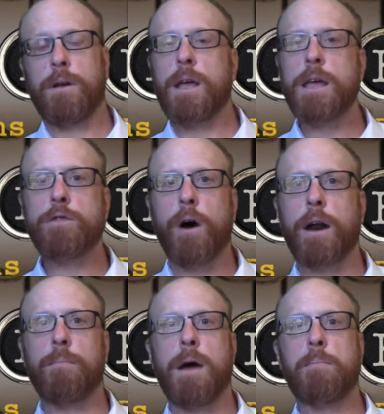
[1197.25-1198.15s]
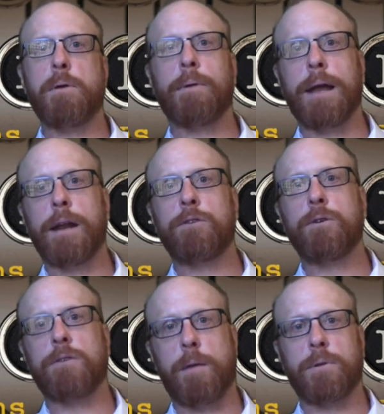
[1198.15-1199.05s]
He thought it might be related to
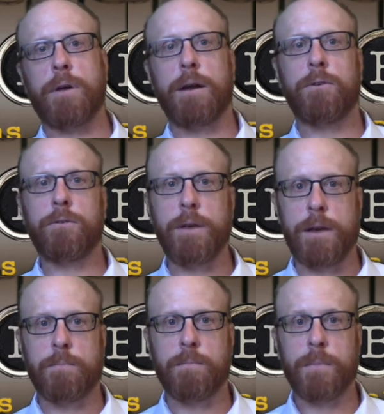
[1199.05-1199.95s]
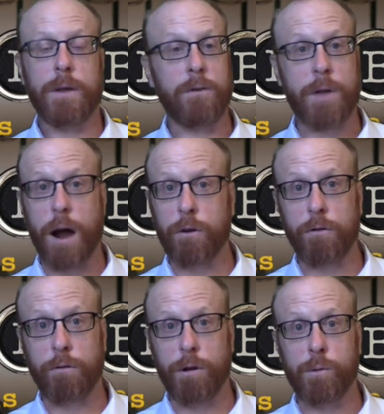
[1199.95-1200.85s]
his hepatitis C. His
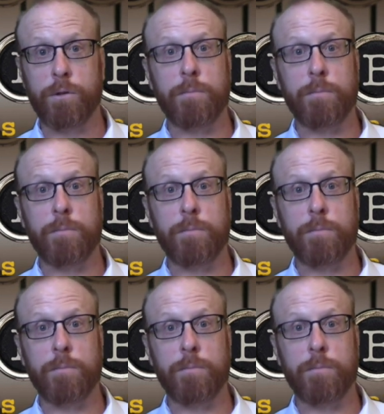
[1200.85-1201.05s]
doctors agreed with him.